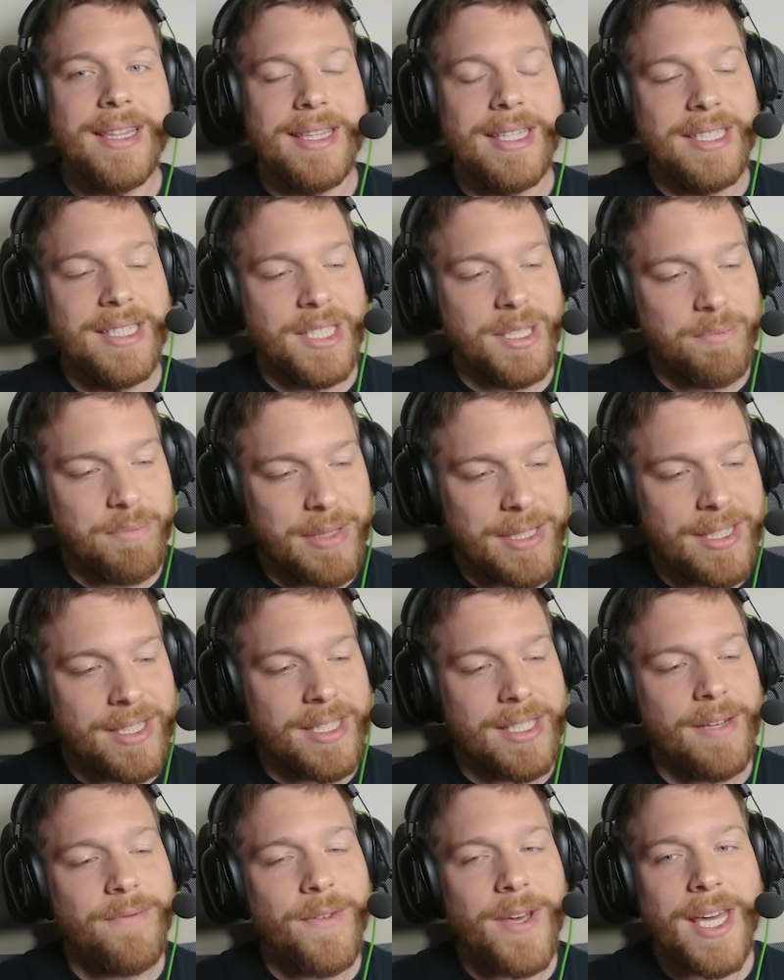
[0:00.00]
the
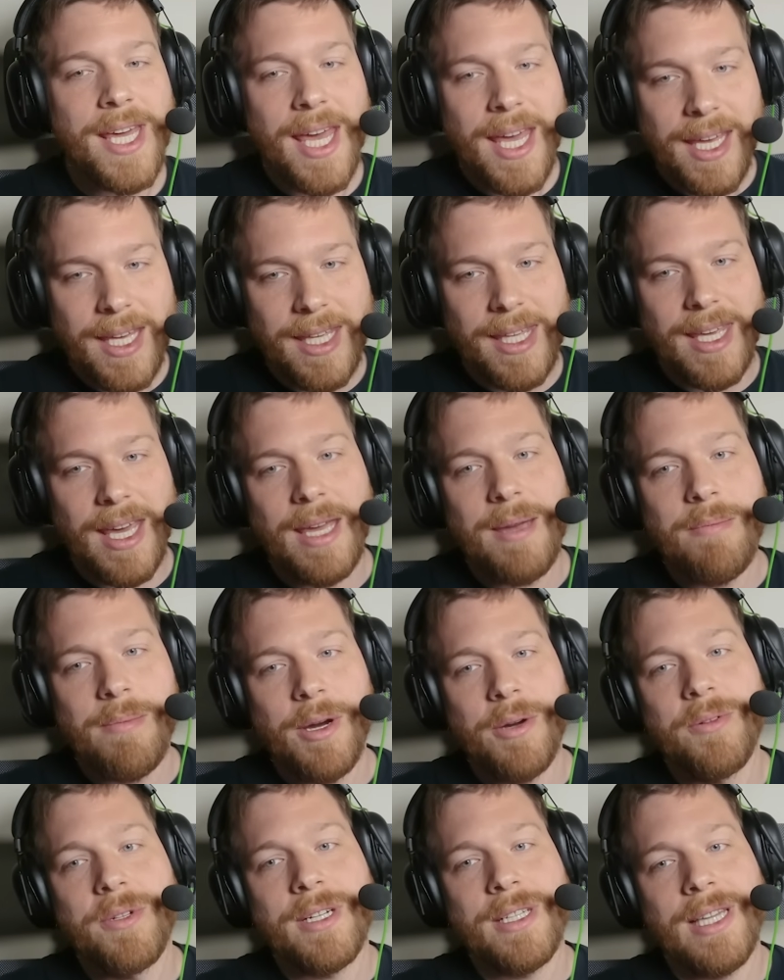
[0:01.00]
specific game
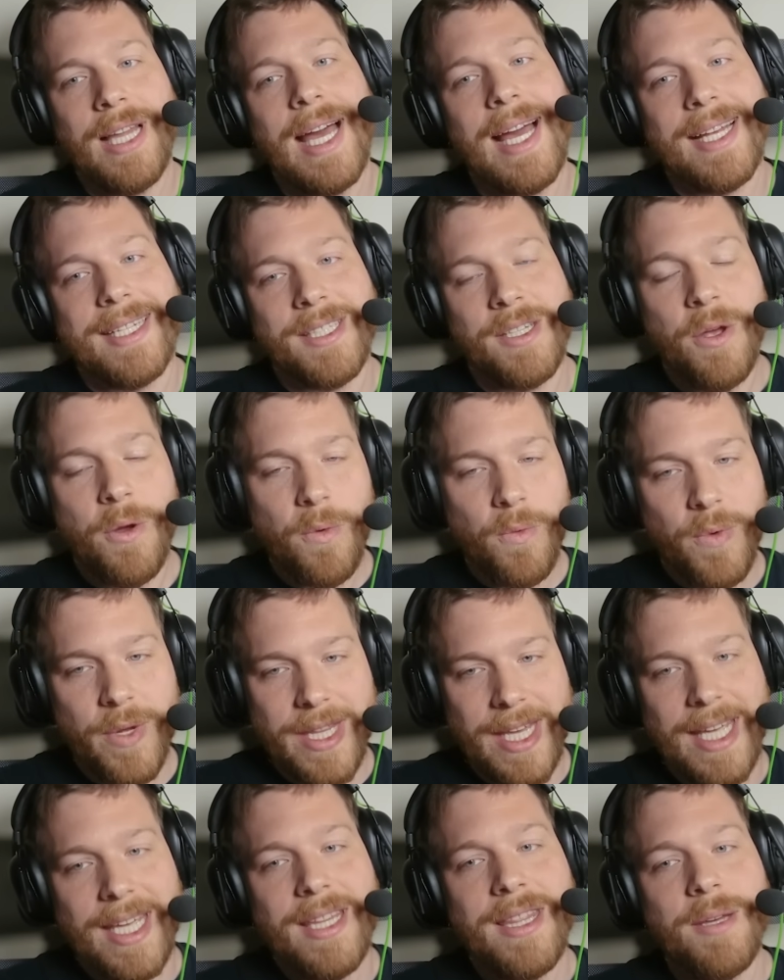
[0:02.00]
mode class
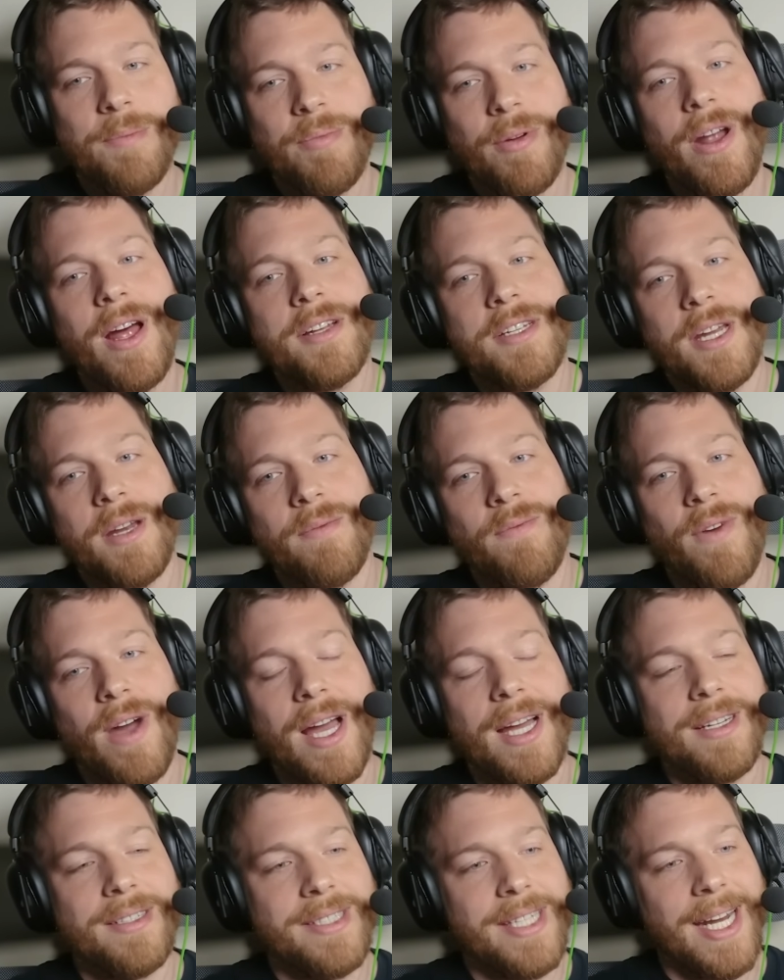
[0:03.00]
within the project
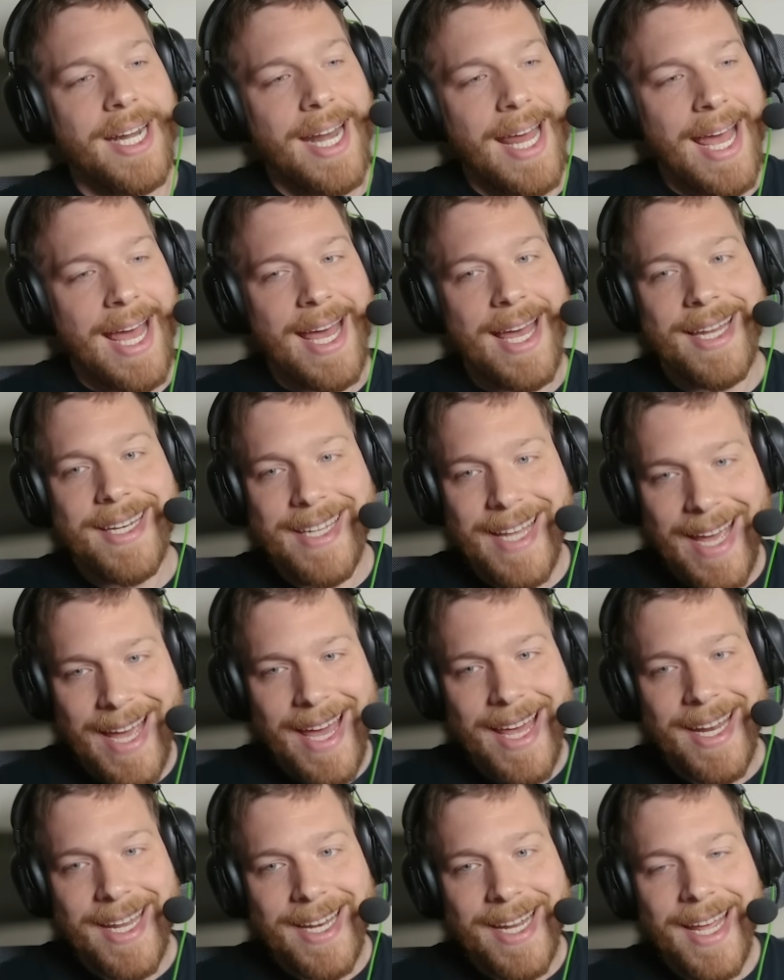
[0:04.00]
files that it had to
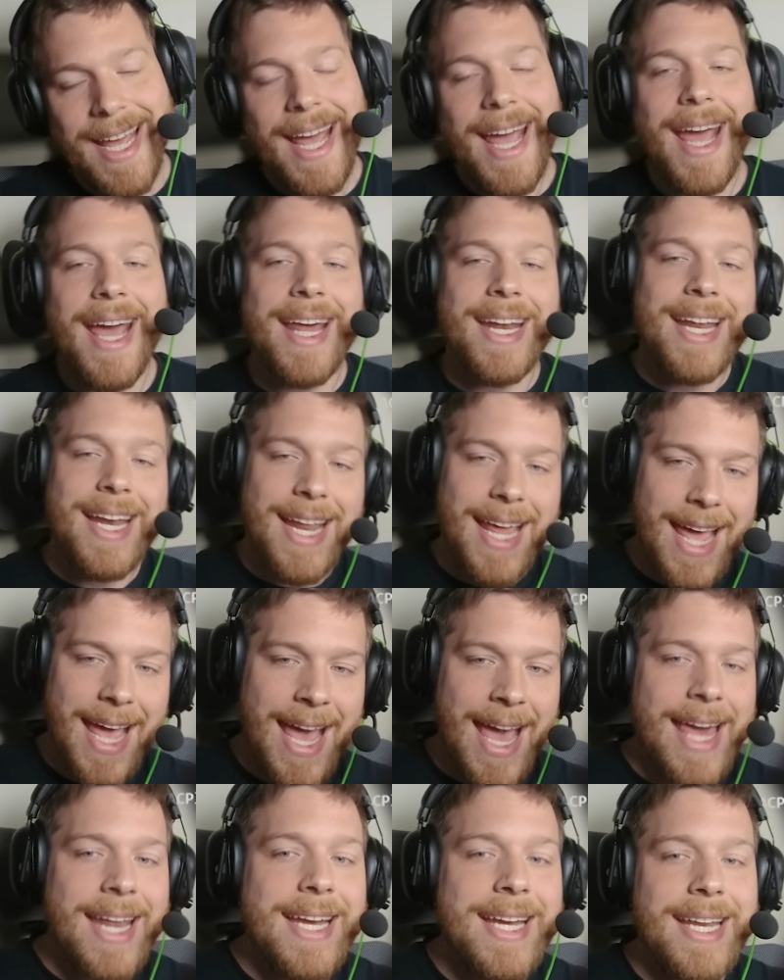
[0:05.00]
edit, and it
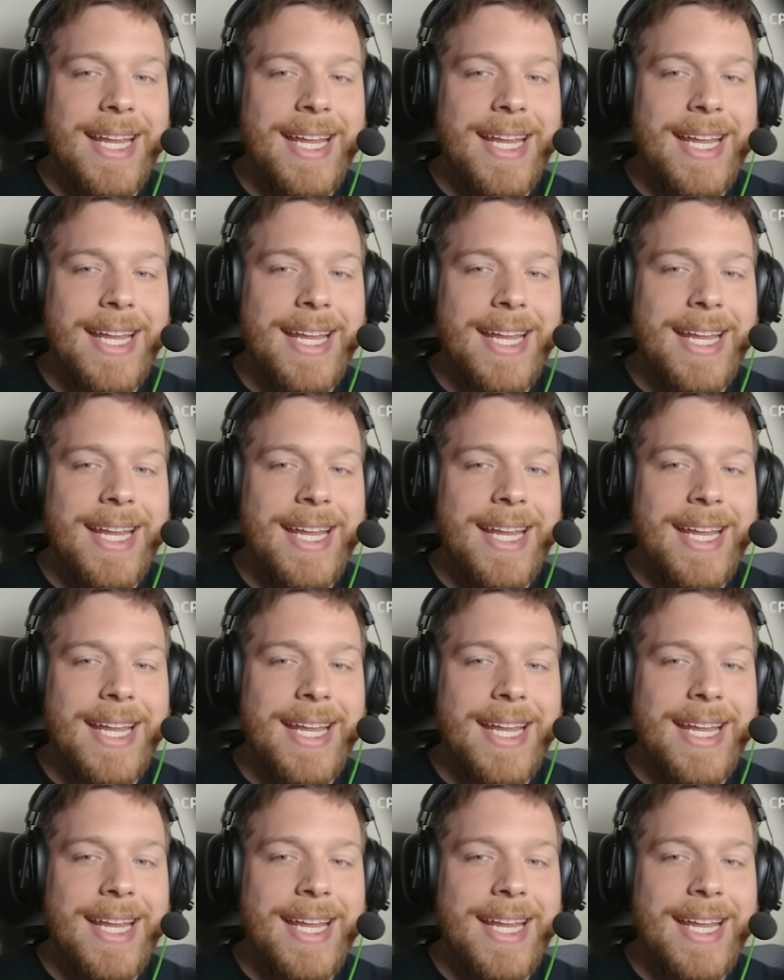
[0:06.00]
added